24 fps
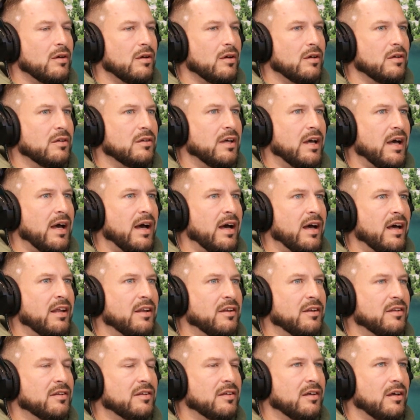Yeah,
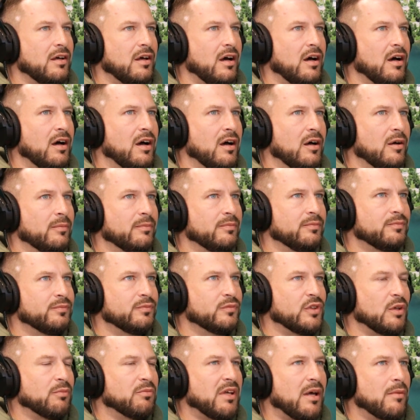and
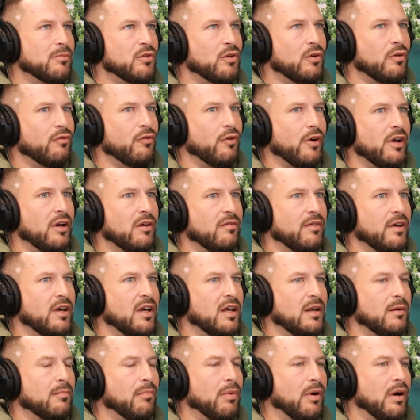sometimes they're afraid of
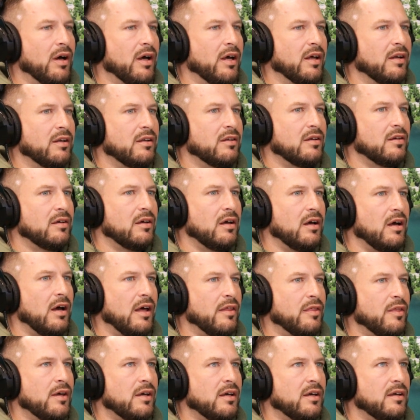it, but I
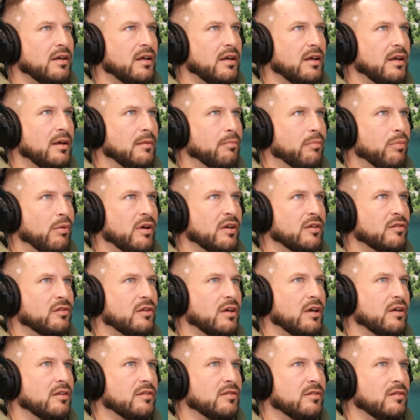think it brings
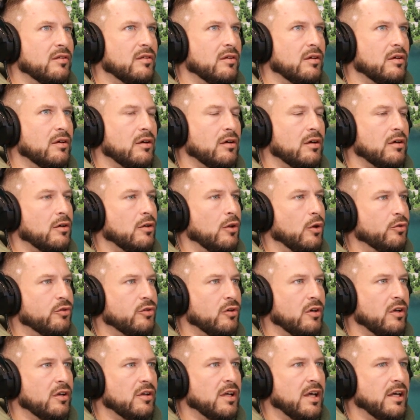kids
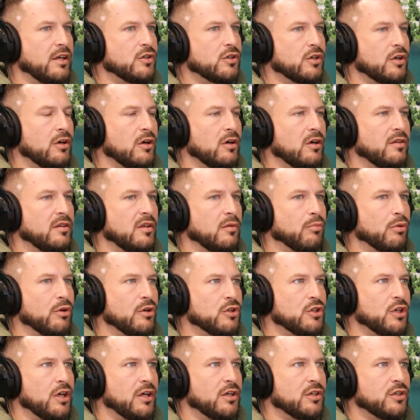closer to nature and the
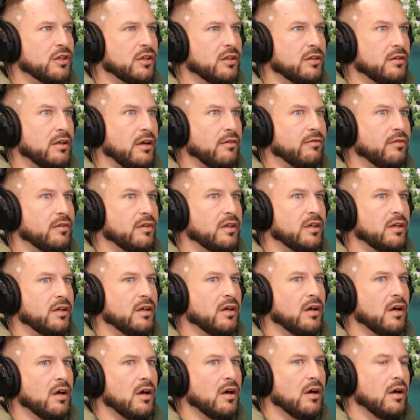appreciation. Definitely,
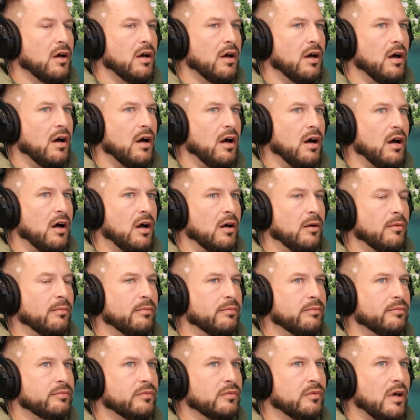
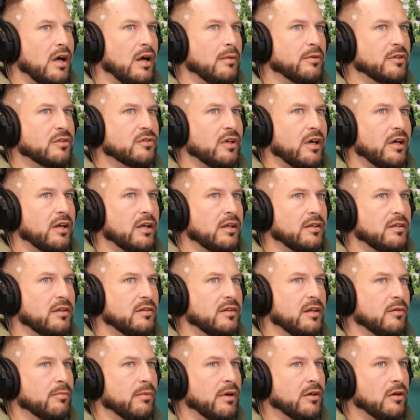I'm excited to
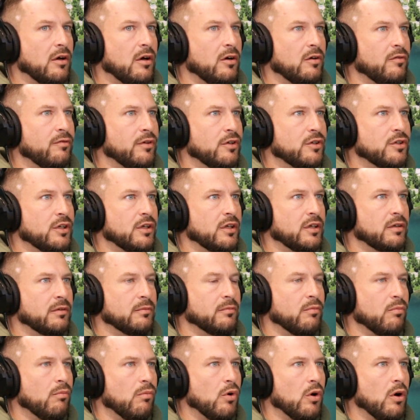take my daughter fishing
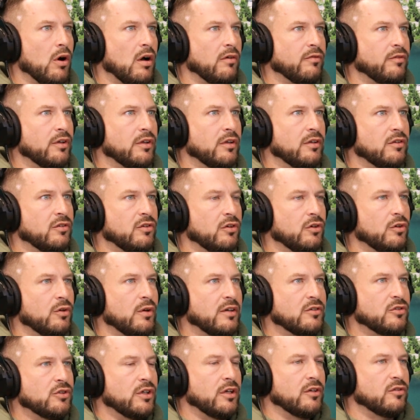more often too
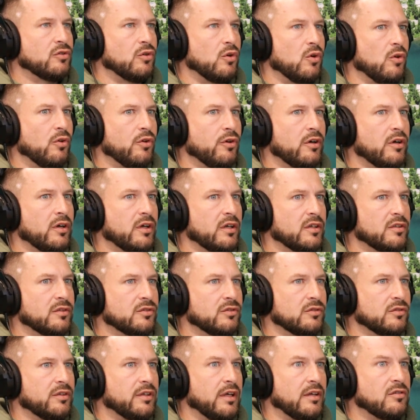as she gets older,
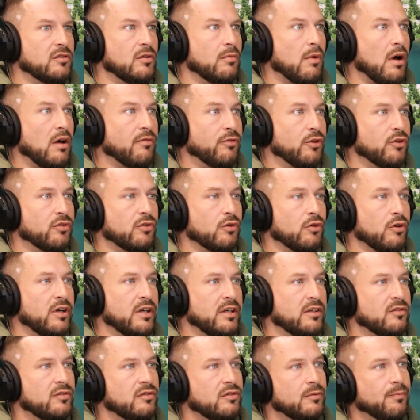because it gets them off the
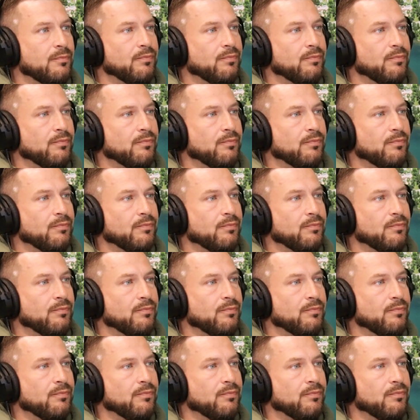screens.